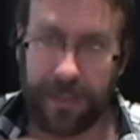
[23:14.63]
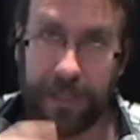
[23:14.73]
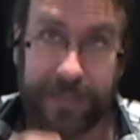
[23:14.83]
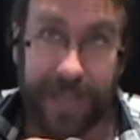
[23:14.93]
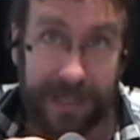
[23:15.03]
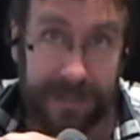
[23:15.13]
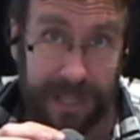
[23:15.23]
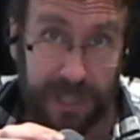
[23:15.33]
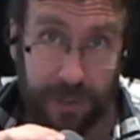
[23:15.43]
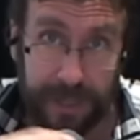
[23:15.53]
a second set
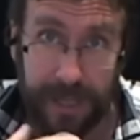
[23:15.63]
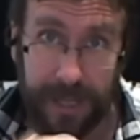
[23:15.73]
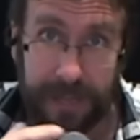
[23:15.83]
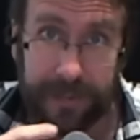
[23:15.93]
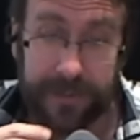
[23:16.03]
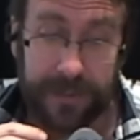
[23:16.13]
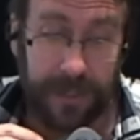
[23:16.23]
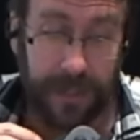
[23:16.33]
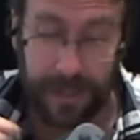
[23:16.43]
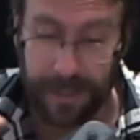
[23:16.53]
of Joy-Cons,
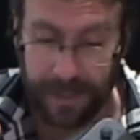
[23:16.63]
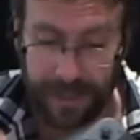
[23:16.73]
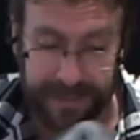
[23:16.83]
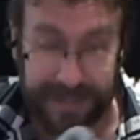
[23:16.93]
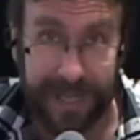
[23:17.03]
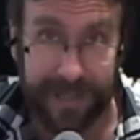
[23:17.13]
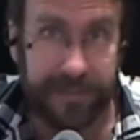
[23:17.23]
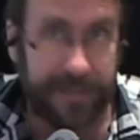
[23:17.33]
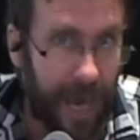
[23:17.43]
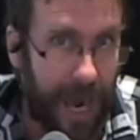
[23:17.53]
uh, a
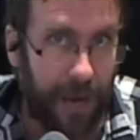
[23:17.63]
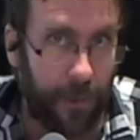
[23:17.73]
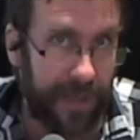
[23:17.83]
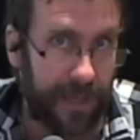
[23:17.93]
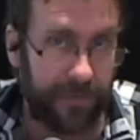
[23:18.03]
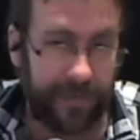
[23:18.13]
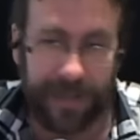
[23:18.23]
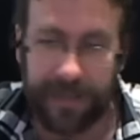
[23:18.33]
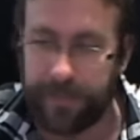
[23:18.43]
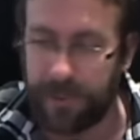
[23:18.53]
second dock when they're
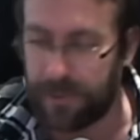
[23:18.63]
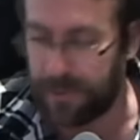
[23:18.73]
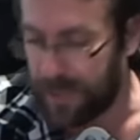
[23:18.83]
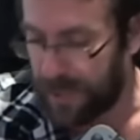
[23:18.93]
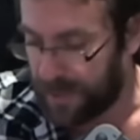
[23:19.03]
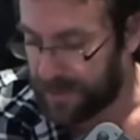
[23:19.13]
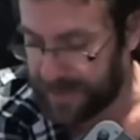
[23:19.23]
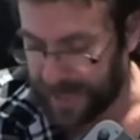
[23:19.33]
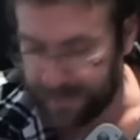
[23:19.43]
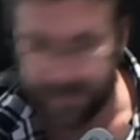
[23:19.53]
available,
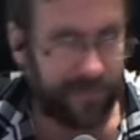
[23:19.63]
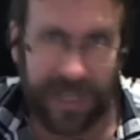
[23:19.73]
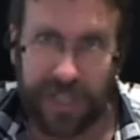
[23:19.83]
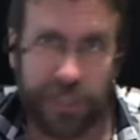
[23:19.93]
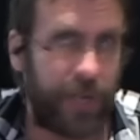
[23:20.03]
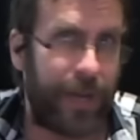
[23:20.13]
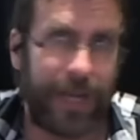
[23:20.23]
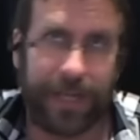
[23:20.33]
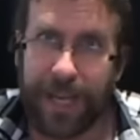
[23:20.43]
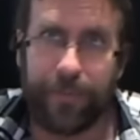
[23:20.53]
second H D M I
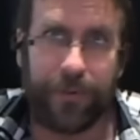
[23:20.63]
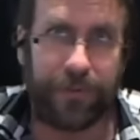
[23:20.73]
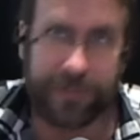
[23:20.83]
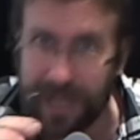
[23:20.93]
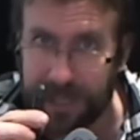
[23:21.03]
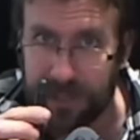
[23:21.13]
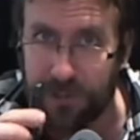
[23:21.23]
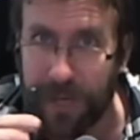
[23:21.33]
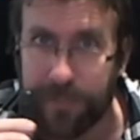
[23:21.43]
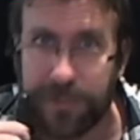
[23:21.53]
cables, second
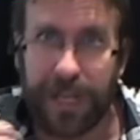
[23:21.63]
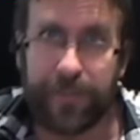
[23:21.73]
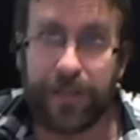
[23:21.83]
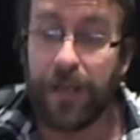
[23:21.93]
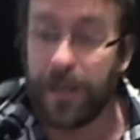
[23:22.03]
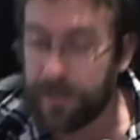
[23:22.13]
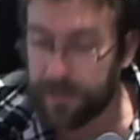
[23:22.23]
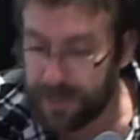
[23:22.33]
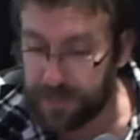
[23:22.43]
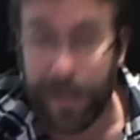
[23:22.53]
grip, second everything.
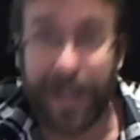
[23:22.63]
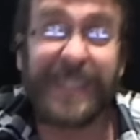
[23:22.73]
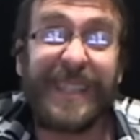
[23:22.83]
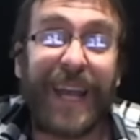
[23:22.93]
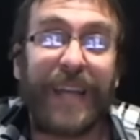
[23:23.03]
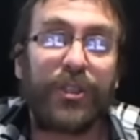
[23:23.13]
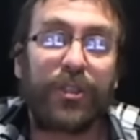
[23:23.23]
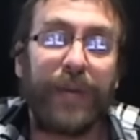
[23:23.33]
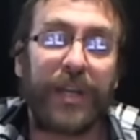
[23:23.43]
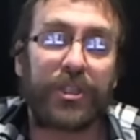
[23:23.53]
Just buy a second
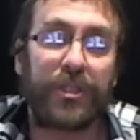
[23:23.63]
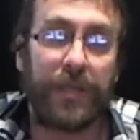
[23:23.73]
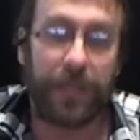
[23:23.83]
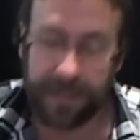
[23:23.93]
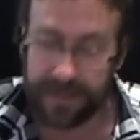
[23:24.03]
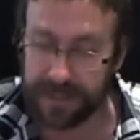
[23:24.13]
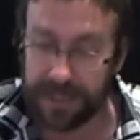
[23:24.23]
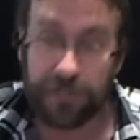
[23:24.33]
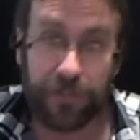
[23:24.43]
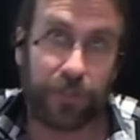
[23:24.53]
Switch. These
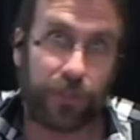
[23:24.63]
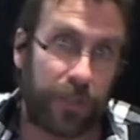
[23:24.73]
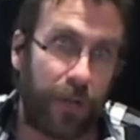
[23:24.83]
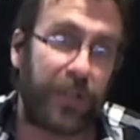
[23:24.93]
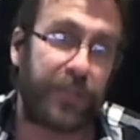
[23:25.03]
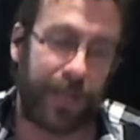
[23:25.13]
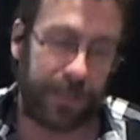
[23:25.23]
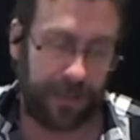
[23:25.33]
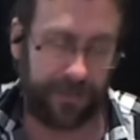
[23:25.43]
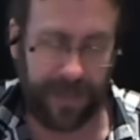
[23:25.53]
accessories are so
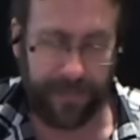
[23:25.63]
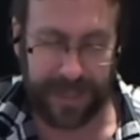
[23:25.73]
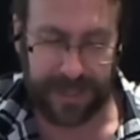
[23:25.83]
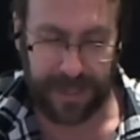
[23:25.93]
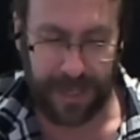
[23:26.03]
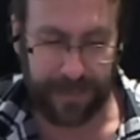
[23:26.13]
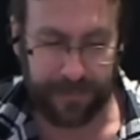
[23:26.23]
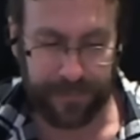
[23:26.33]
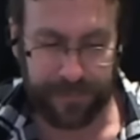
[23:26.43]
expensive that by the time